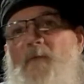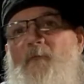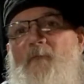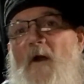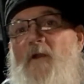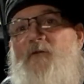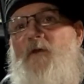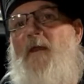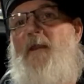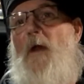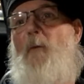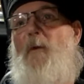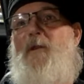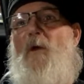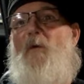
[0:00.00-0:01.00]
Fuck, say that
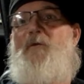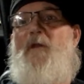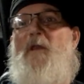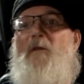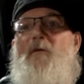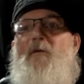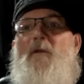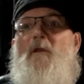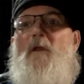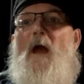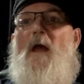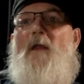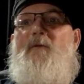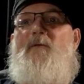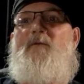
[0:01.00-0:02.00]
with no teeth.
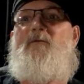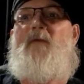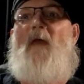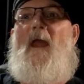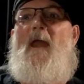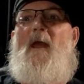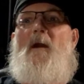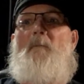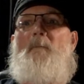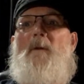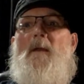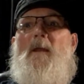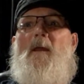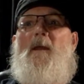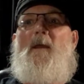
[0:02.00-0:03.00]
God damn.
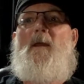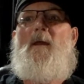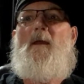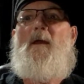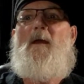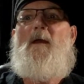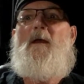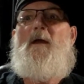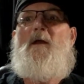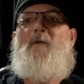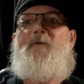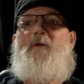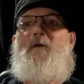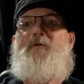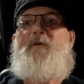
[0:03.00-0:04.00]

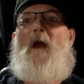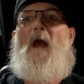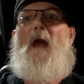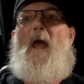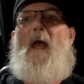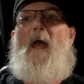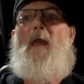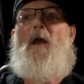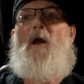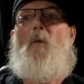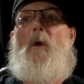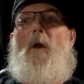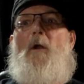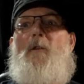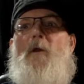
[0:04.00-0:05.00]
This guy, a
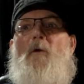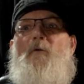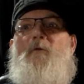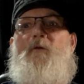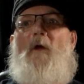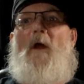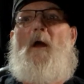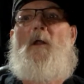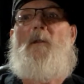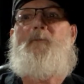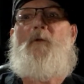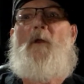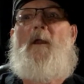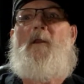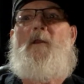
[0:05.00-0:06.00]
well-known child
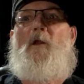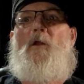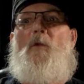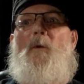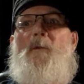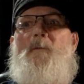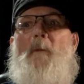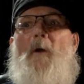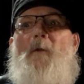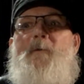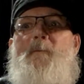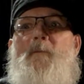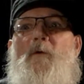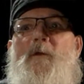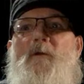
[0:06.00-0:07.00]
predator with
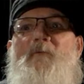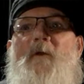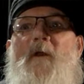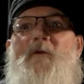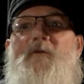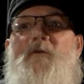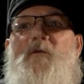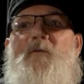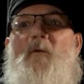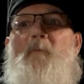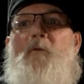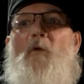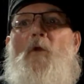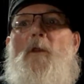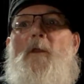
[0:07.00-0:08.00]
multiple convictions for
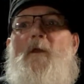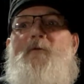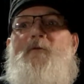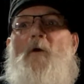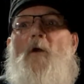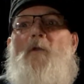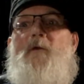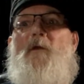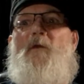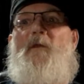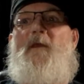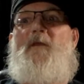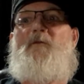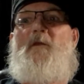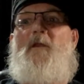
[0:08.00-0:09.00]
brutally assaulting
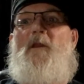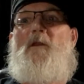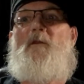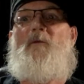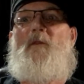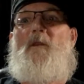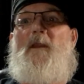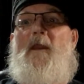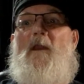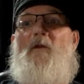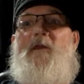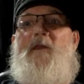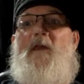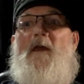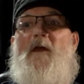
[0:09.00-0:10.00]
these little
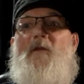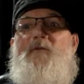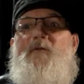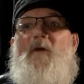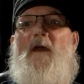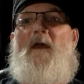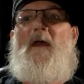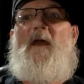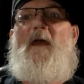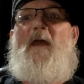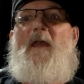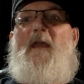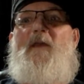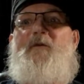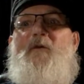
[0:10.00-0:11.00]
kids.
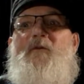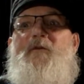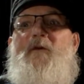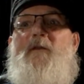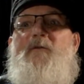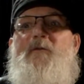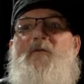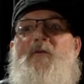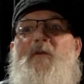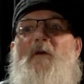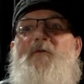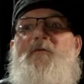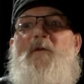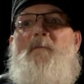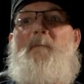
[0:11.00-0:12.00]
He's a sick,
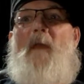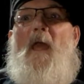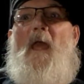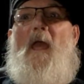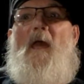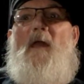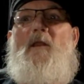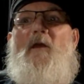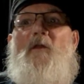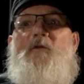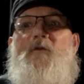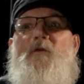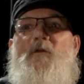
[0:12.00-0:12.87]
disgusting man and should